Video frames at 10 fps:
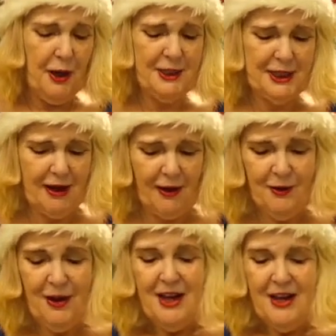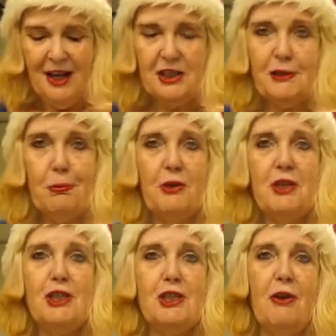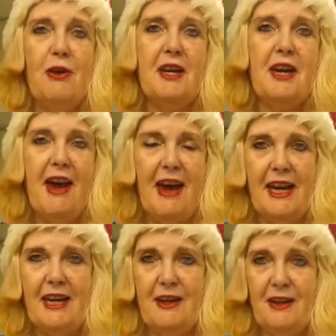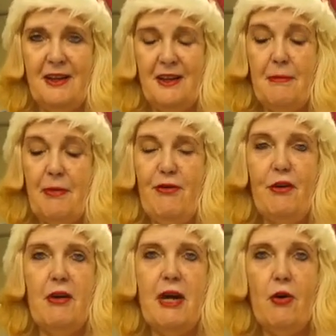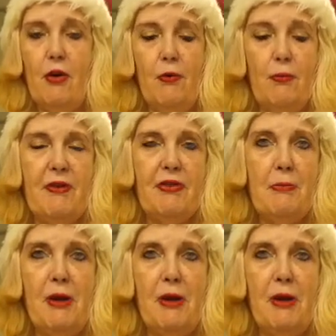So I just wanted to show you the cake before I got on with the